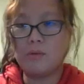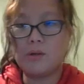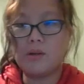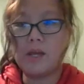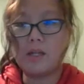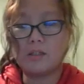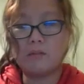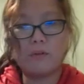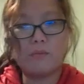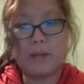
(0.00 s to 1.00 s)
you had
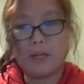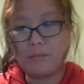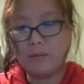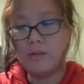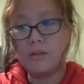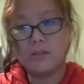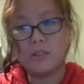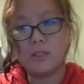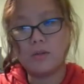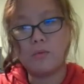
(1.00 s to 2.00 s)
different papers
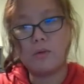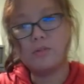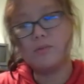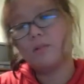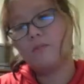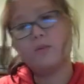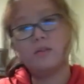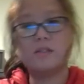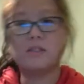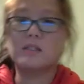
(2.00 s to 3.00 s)
and you went to
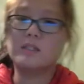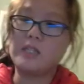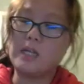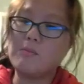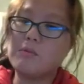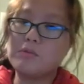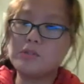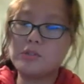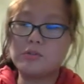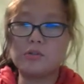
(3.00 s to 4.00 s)
different
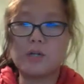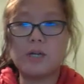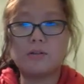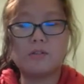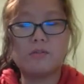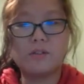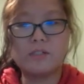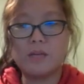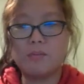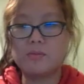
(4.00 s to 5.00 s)
tables to try out different
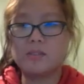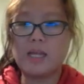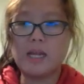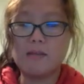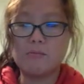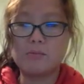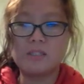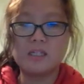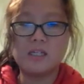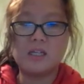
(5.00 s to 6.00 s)
type of stamps.
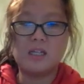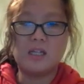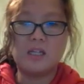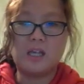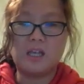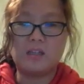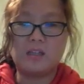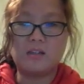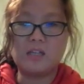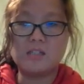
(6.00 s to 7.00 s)

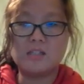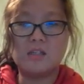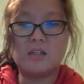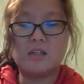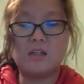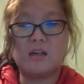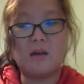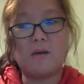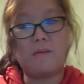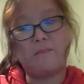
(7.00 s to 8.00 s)
And that's
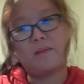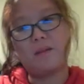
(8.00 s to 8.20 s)
the